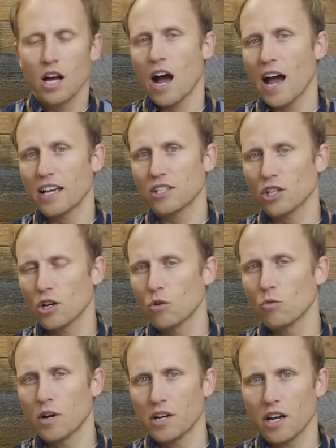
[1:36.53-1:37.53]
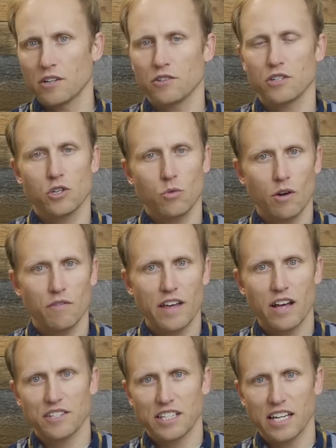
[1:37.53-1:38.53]
ISO 100 to
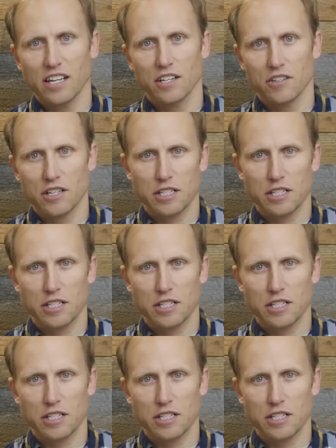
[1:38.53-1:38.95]
12,800,